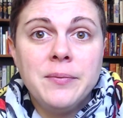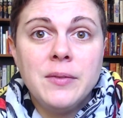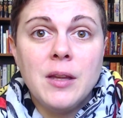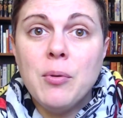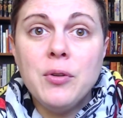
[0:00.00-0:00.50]

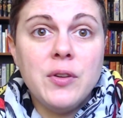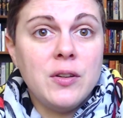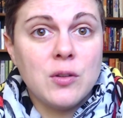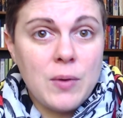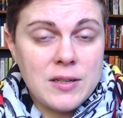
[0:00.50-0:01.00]
Now, both of these
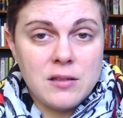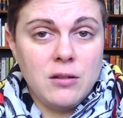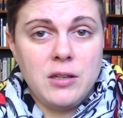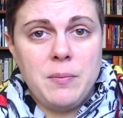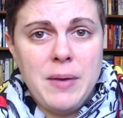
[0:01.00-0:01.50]
are ways to
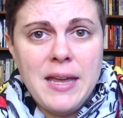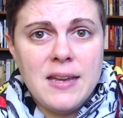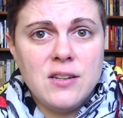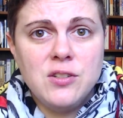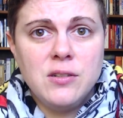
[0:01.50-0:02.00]
look at a
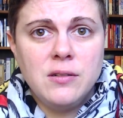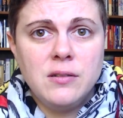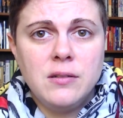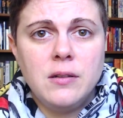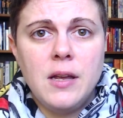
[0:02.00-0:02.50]
page.
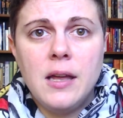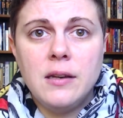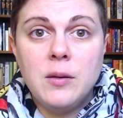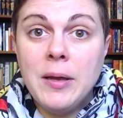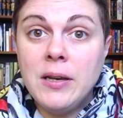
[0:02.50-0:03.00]
And
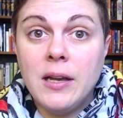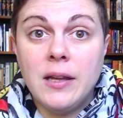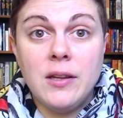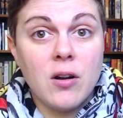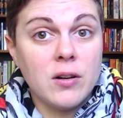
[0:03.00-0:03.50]
depending on
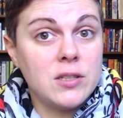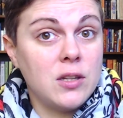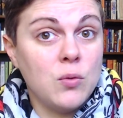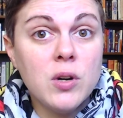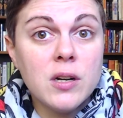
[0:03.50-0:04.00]
the artist and
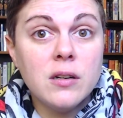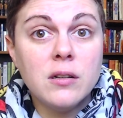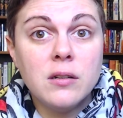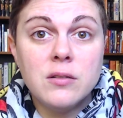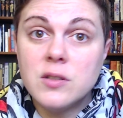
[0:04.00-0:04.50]
the work,
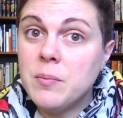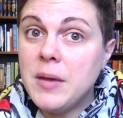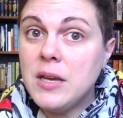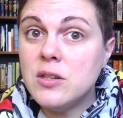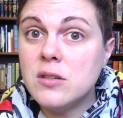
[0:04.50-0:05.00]
some
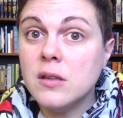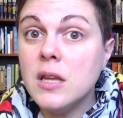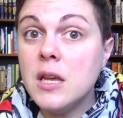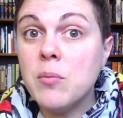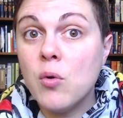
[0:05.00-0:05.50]
pages
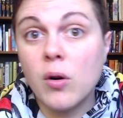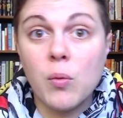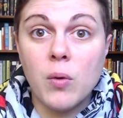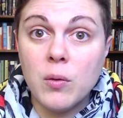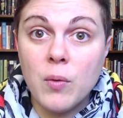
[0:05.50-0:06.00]
lean more
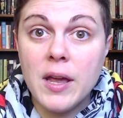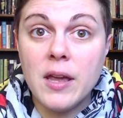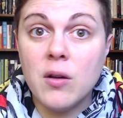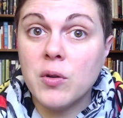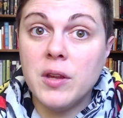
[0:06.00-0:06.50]
one way
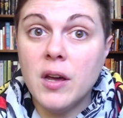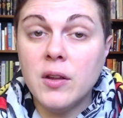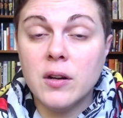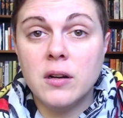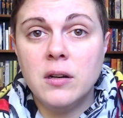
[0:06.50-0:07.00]
or the
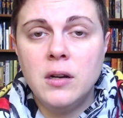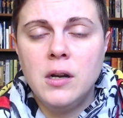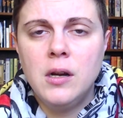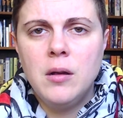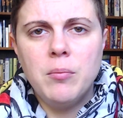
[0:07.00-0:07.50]
other.
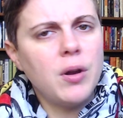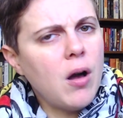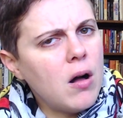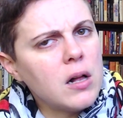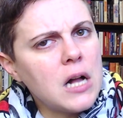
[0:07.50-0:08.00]
But
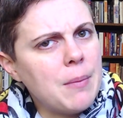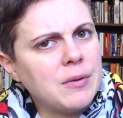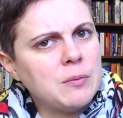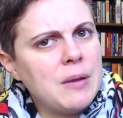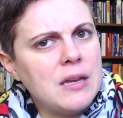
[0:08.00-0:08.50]
all
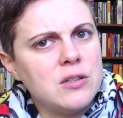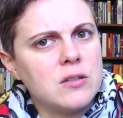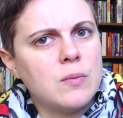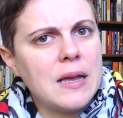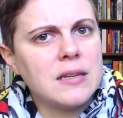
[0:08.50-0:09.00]
comics pages
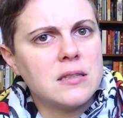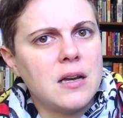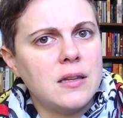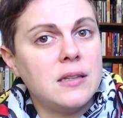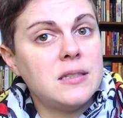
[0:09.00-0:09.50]
rest
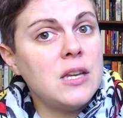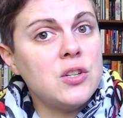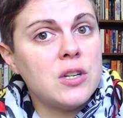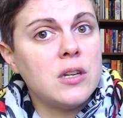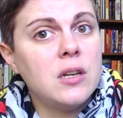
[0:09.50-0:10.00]
on this
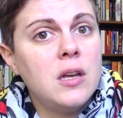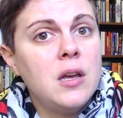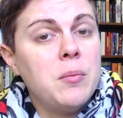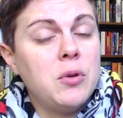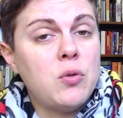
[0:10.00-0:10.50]
tension
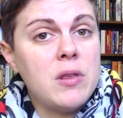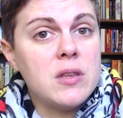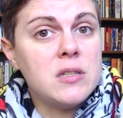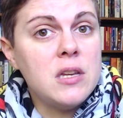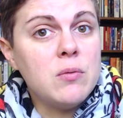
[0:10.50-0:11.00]
between the
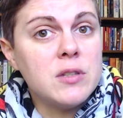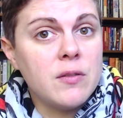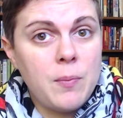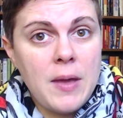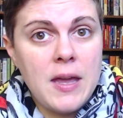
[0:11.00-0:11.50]
sequence of
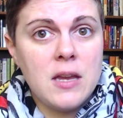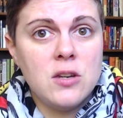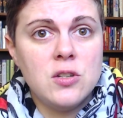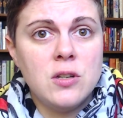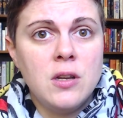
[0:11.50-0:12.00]
the
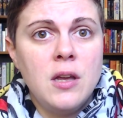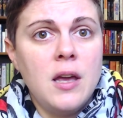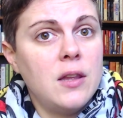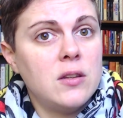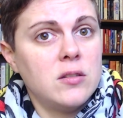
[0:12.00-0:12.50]
page
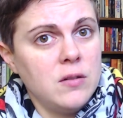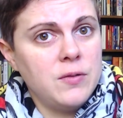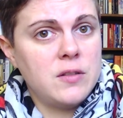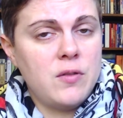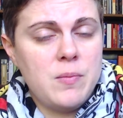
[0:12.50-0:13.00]
and the
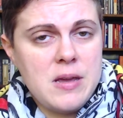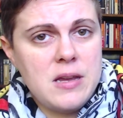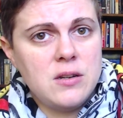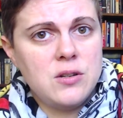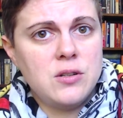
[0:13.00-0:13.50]
surface of the
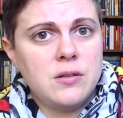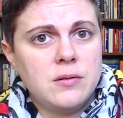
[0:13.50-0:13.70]
page.